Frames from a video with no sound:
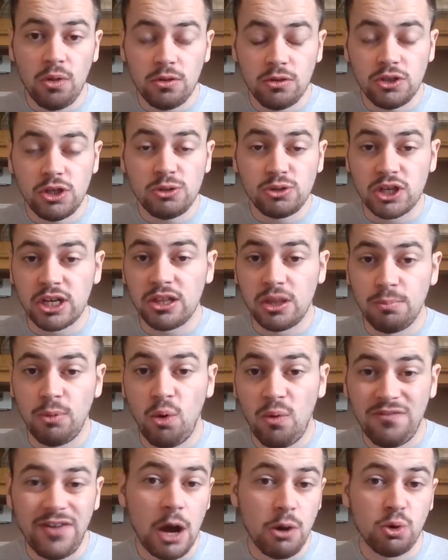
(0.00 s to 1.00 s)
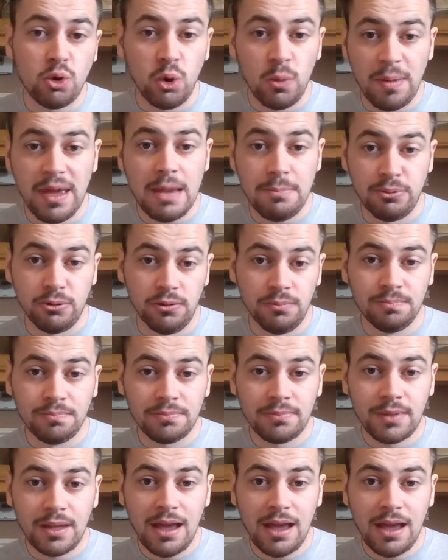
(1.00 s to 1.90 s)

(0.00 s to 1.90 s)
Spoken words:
usually the more vocal people,